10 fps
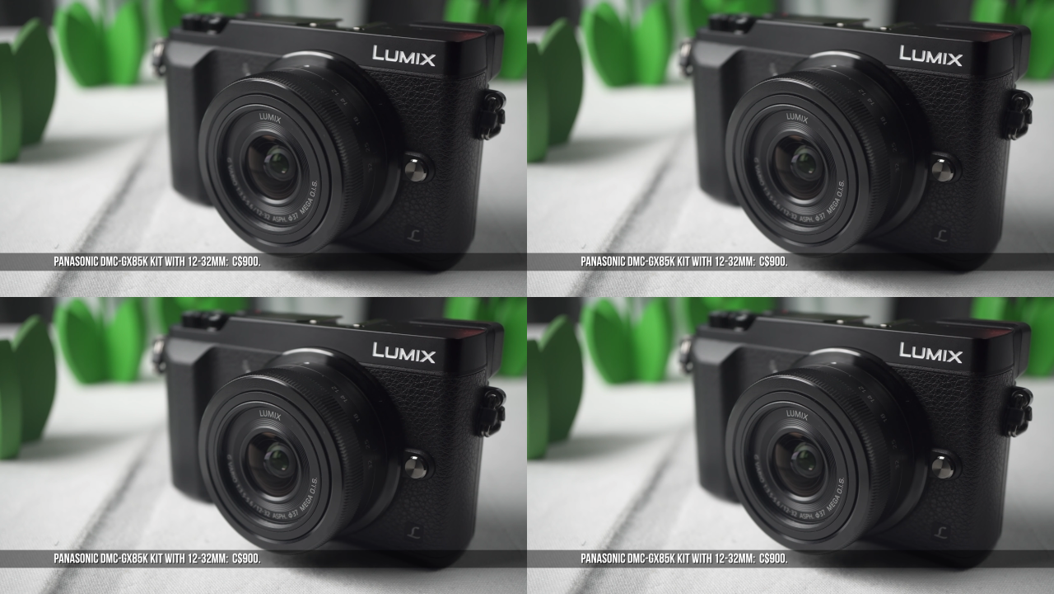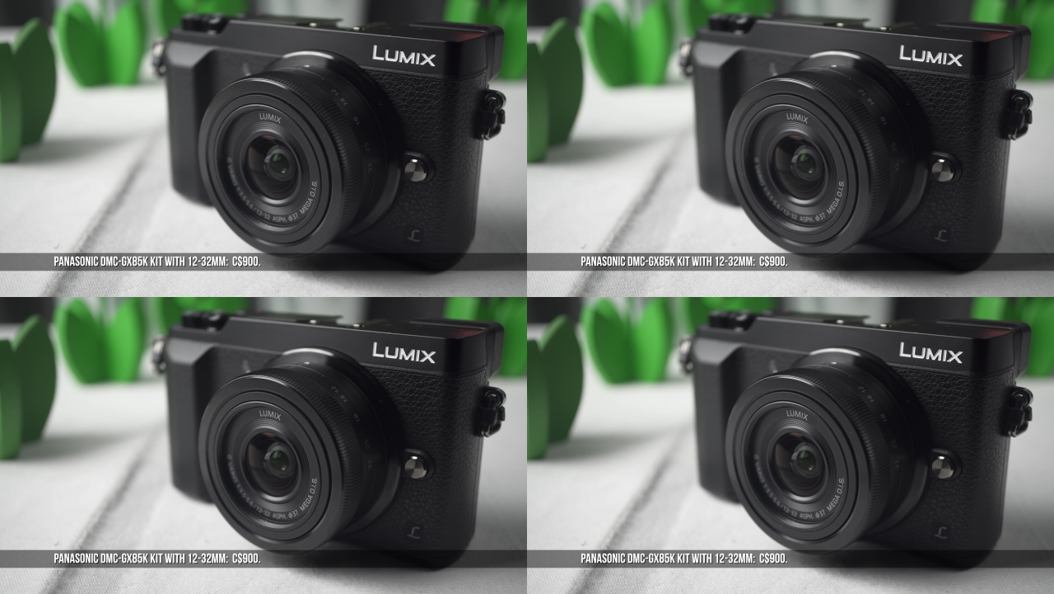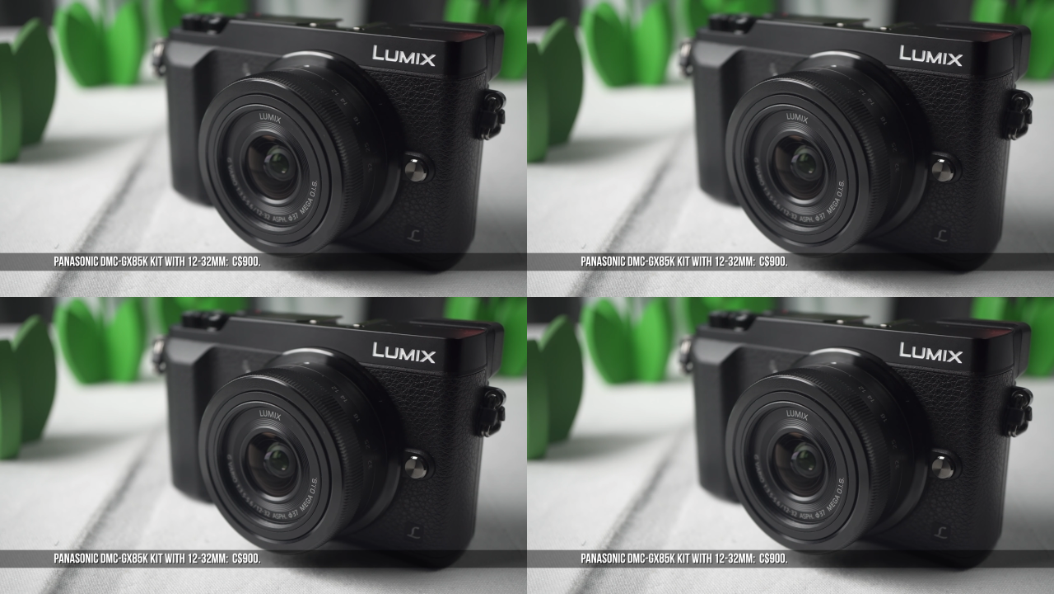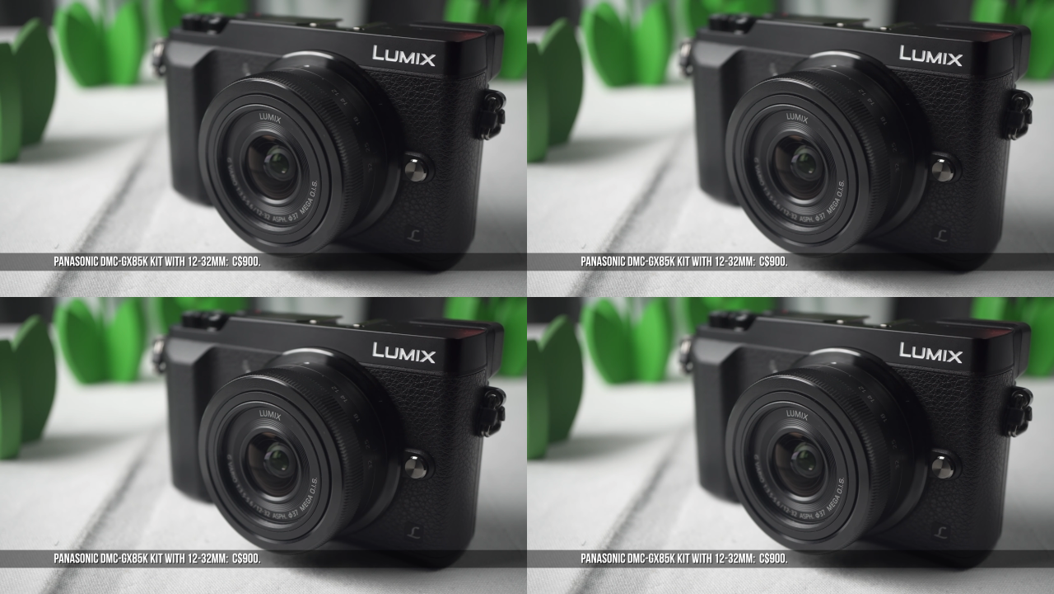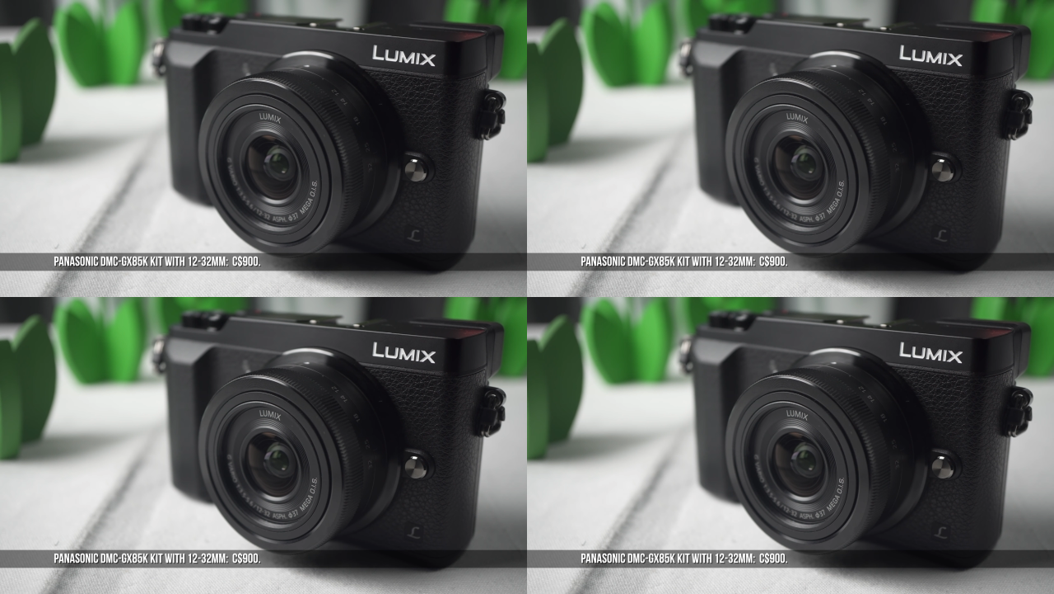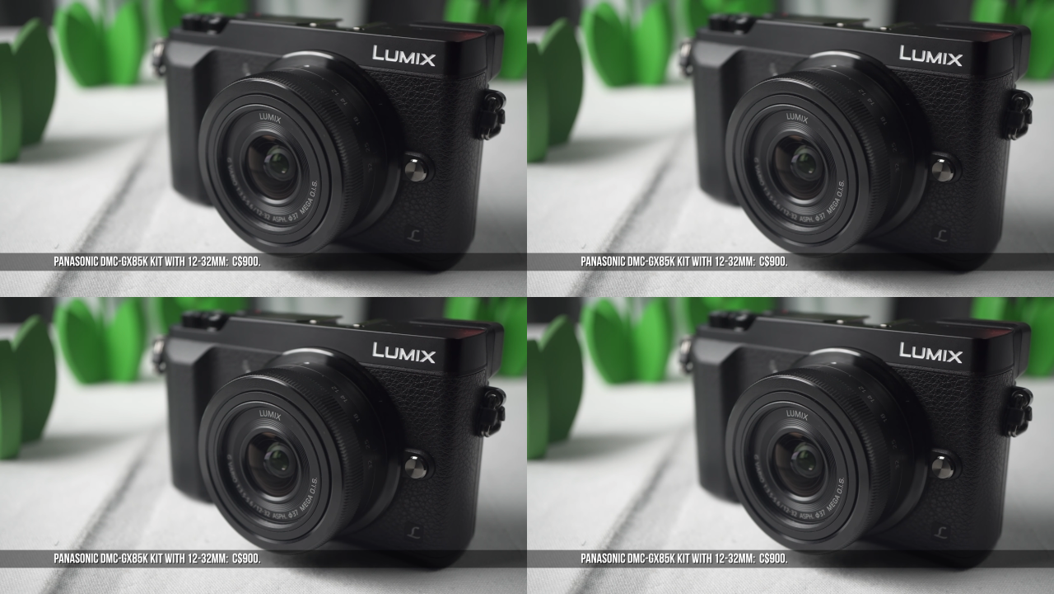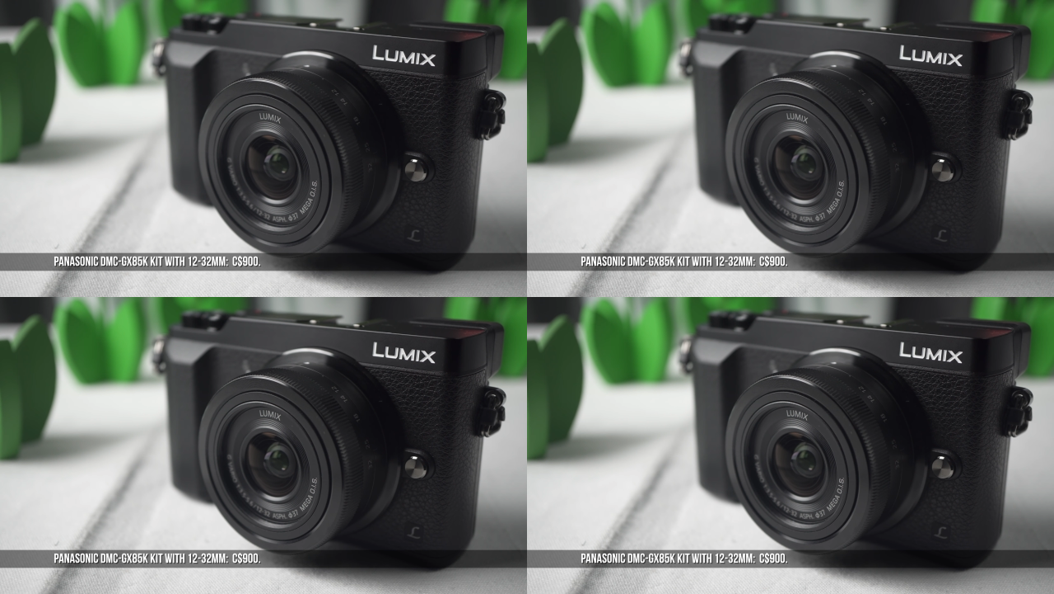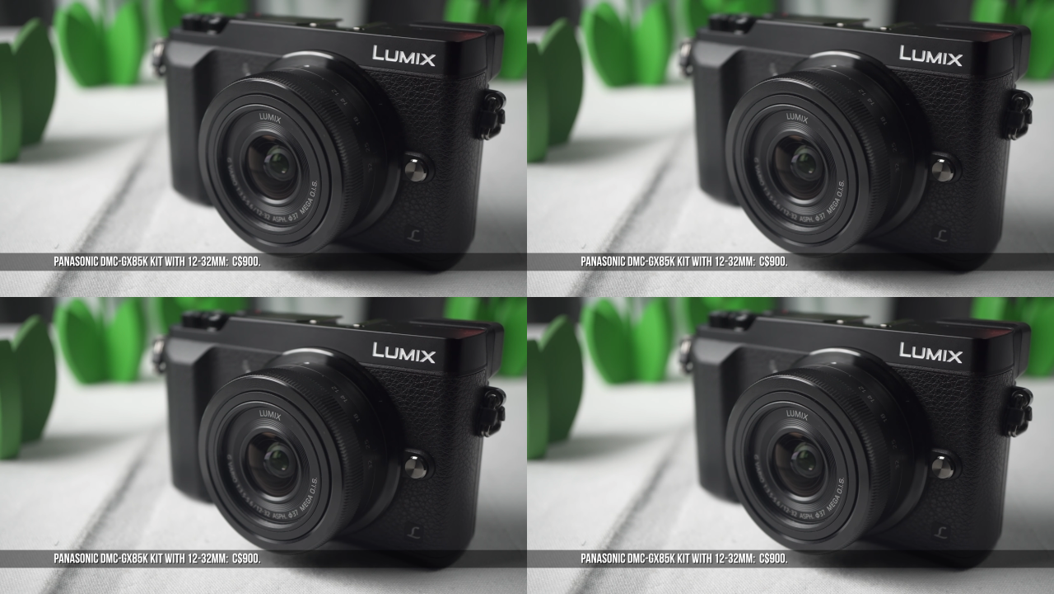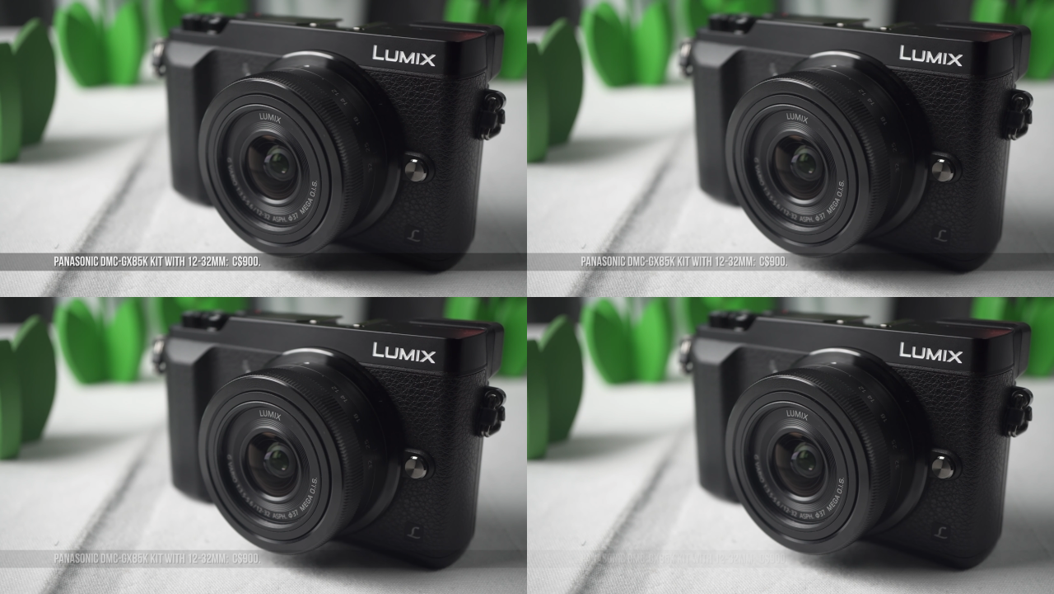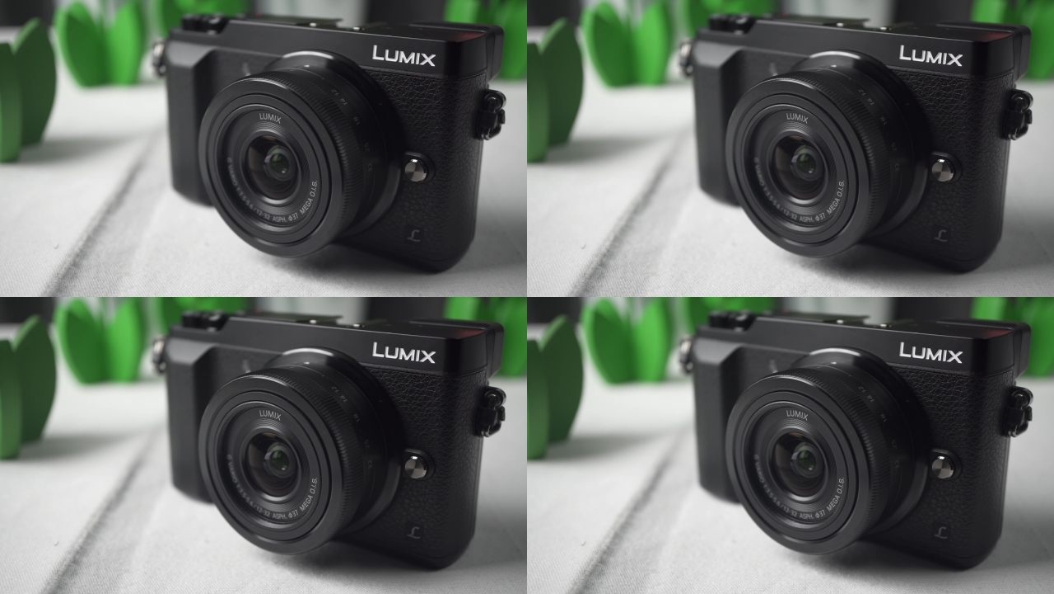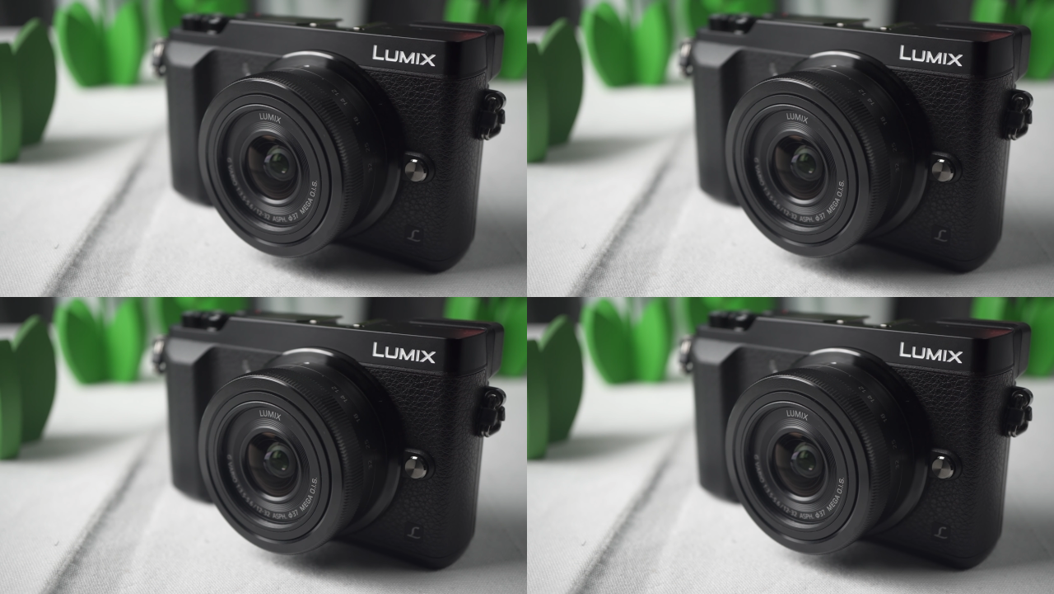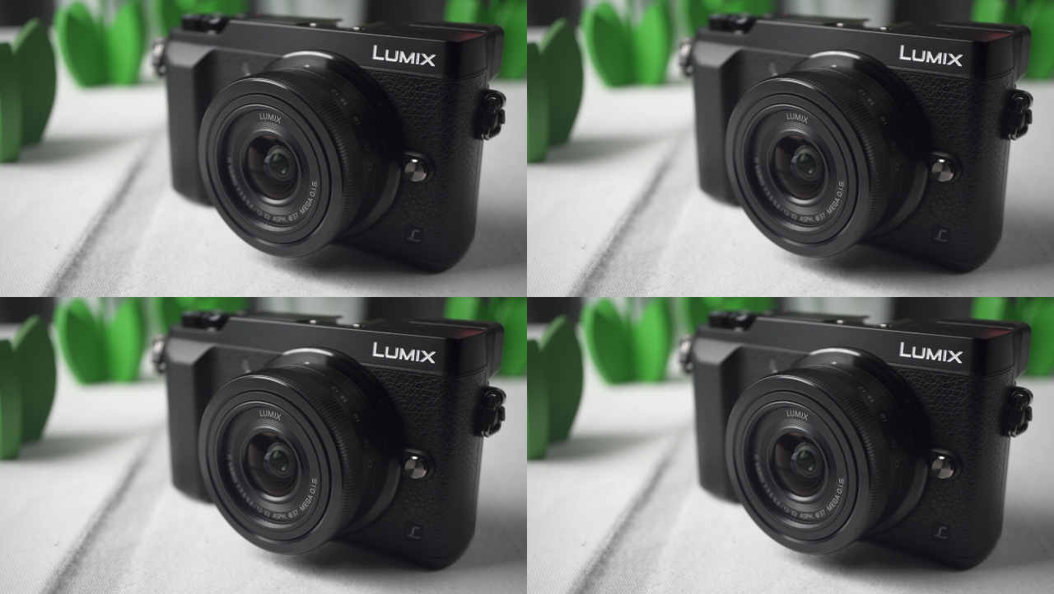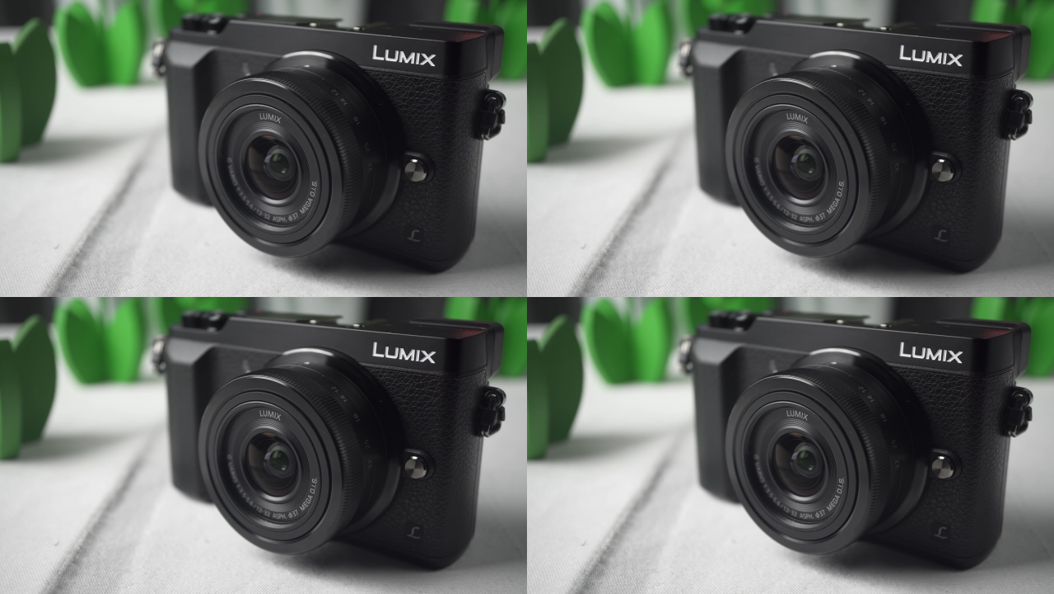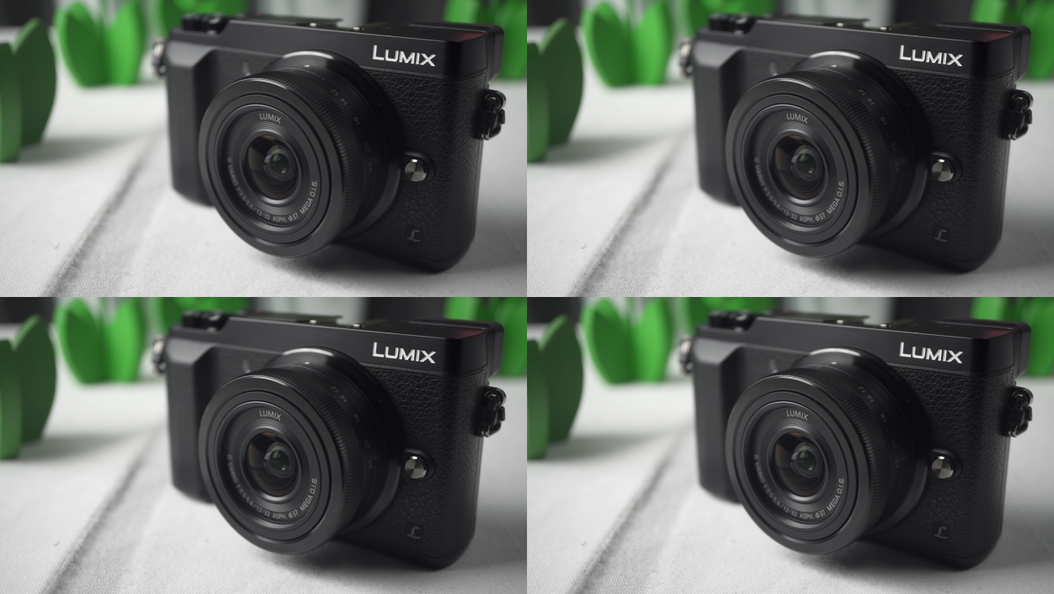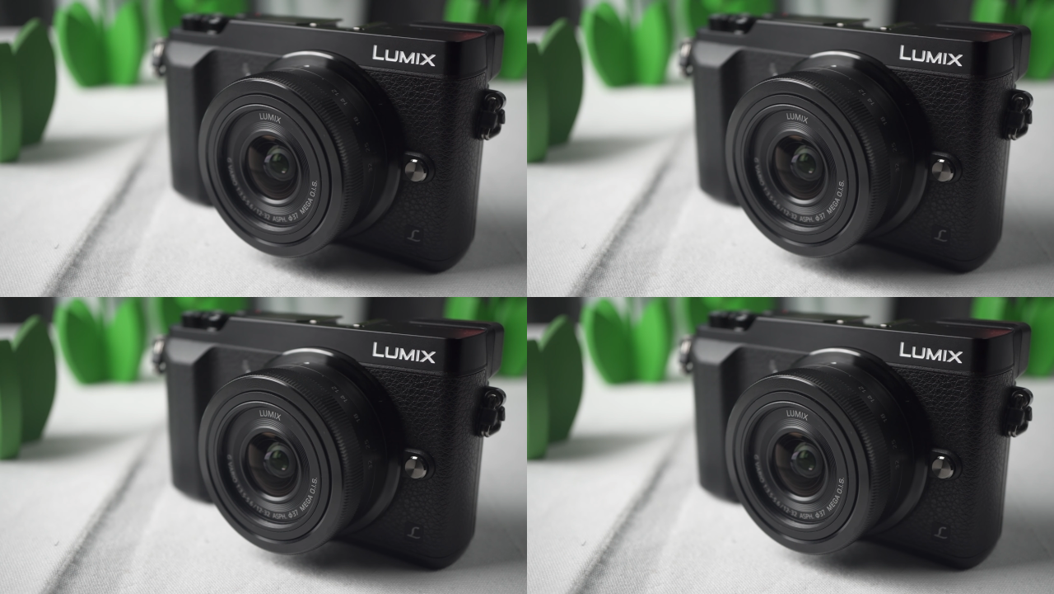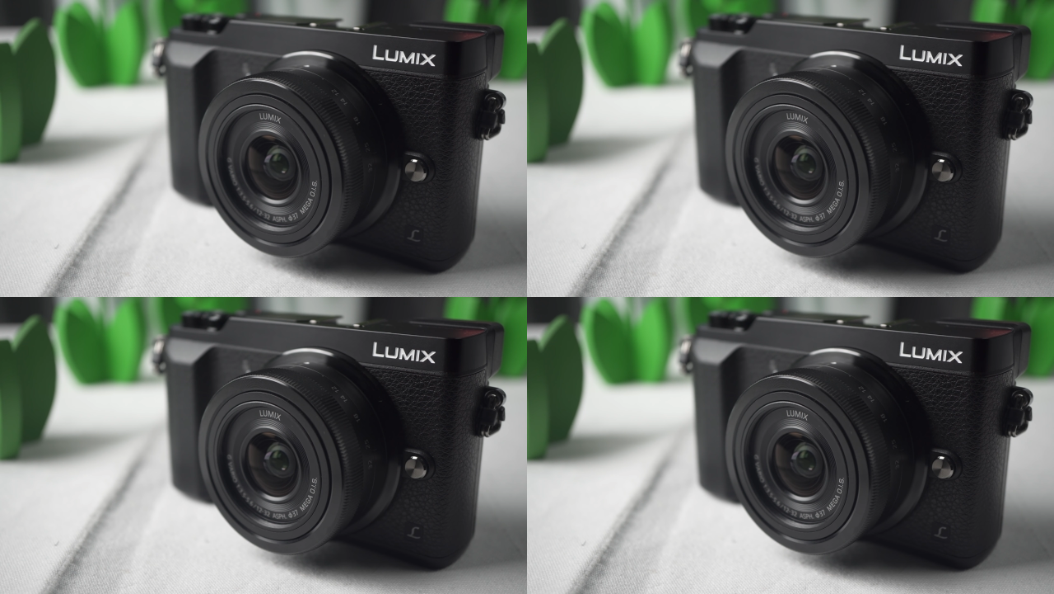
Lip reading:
(no speaker visible)